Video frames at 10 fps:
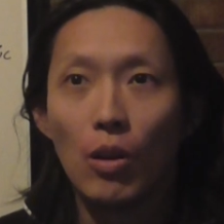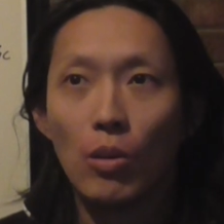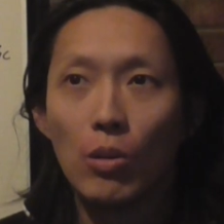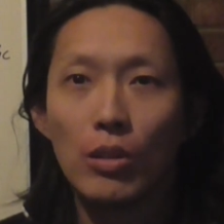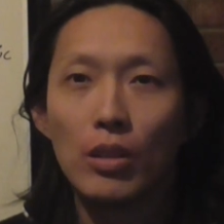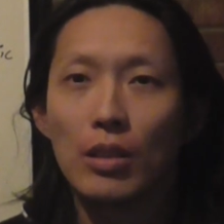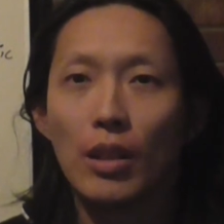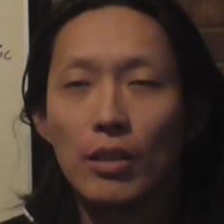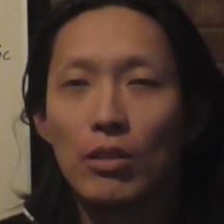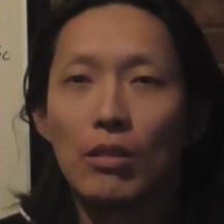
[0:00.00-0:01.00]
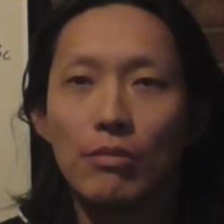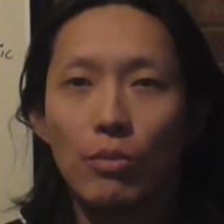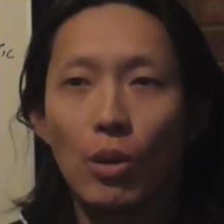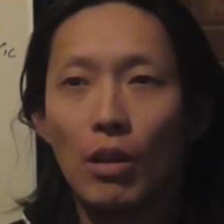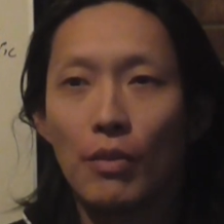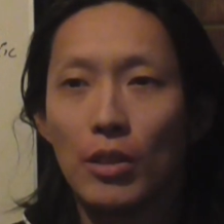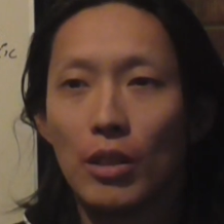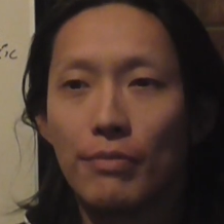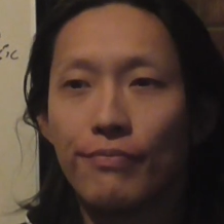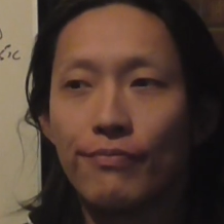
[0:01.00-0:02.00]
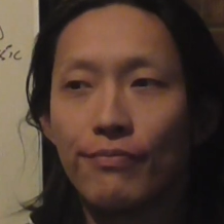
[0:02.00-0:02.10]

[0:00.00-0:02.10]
or he's like, one of the